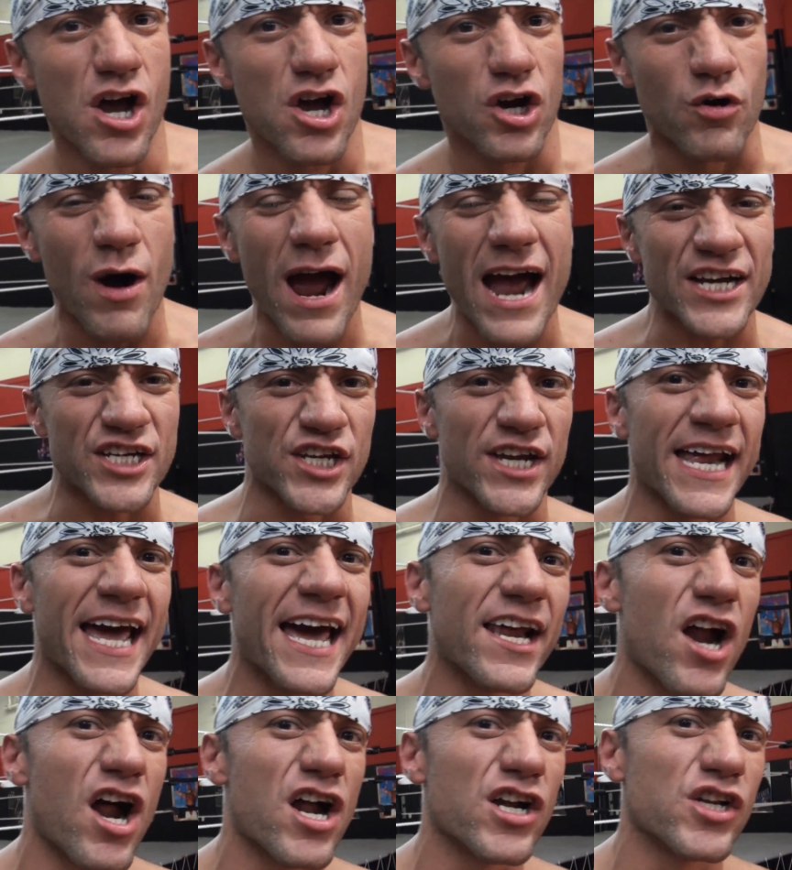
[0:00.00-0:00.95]
crashing
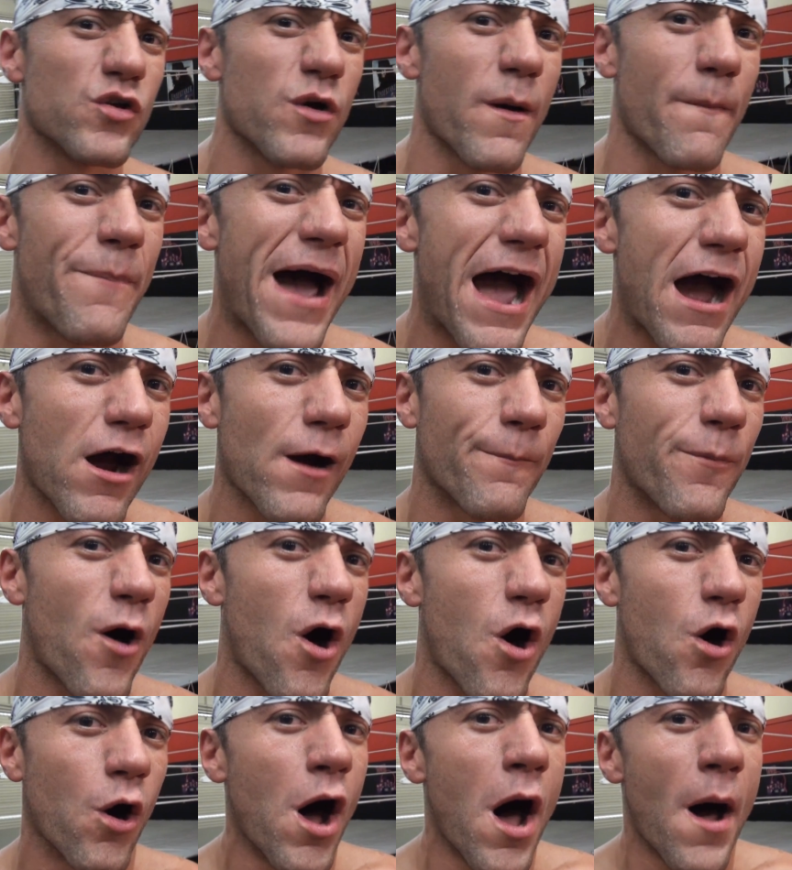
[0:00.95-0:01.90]
head onto a power
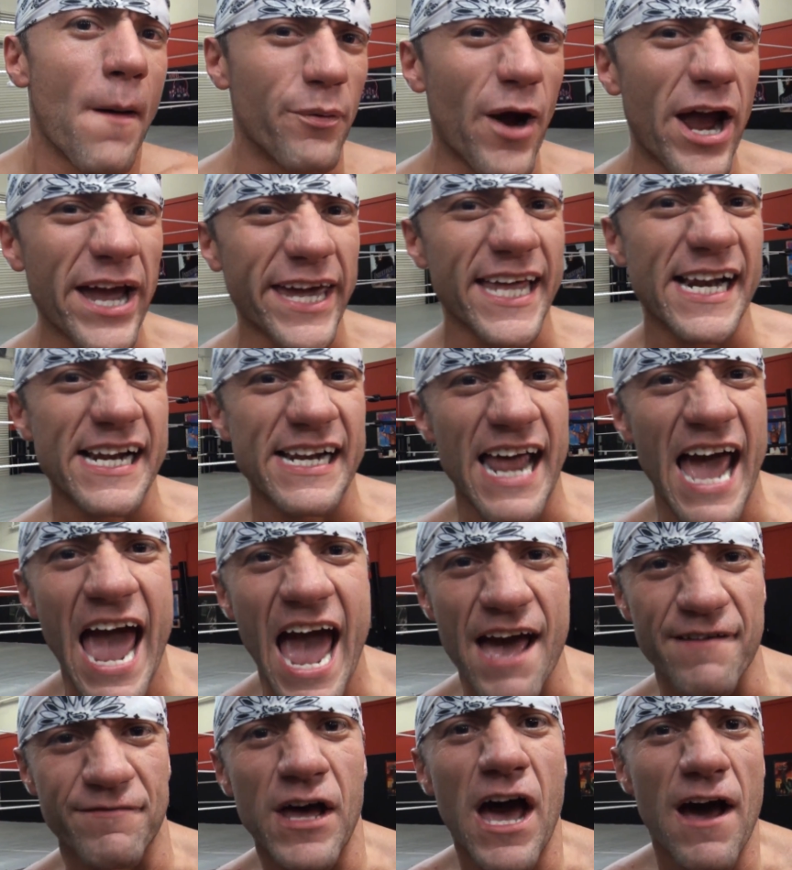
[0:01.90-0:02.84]
pole, breaking it in
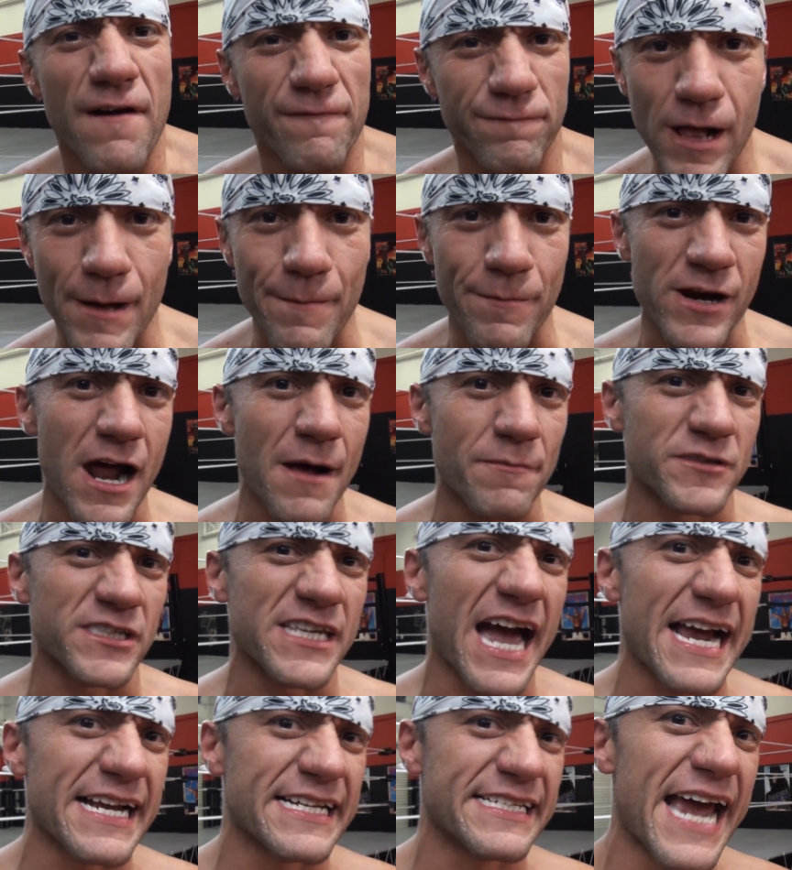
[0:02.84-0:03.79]
half, flipping
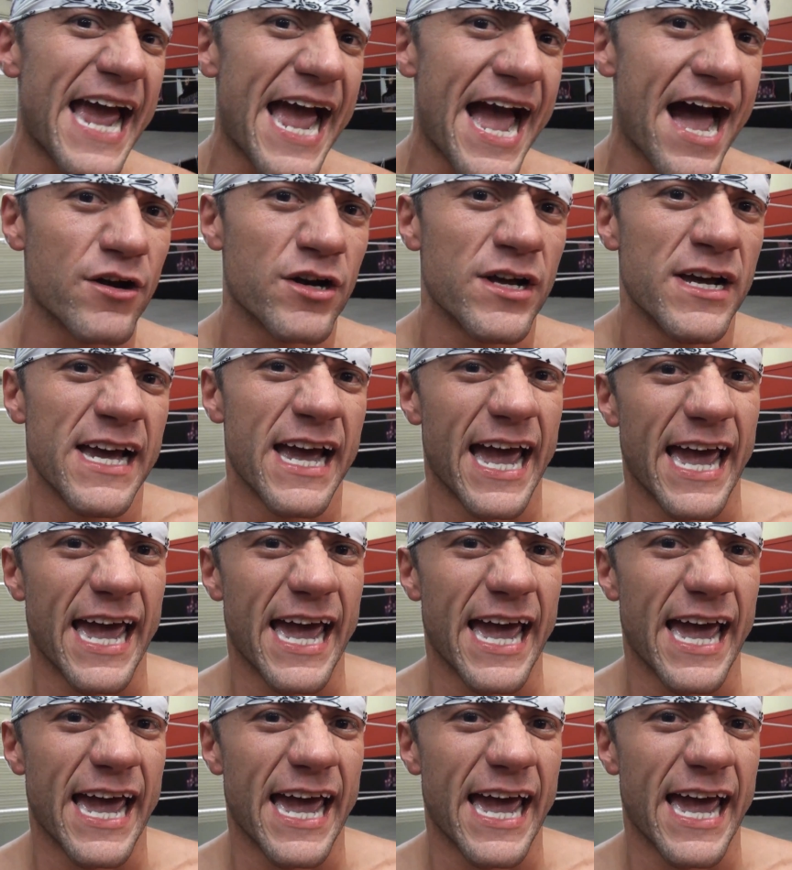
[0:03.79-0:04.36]
upside down,